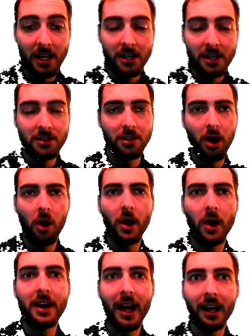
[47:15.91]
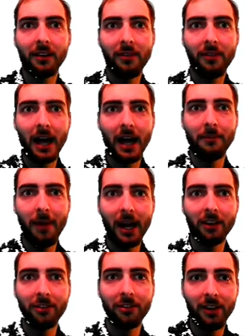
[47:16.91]
So negative 9
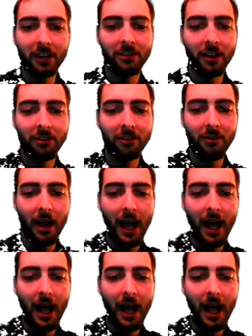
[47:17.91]
minus 6 is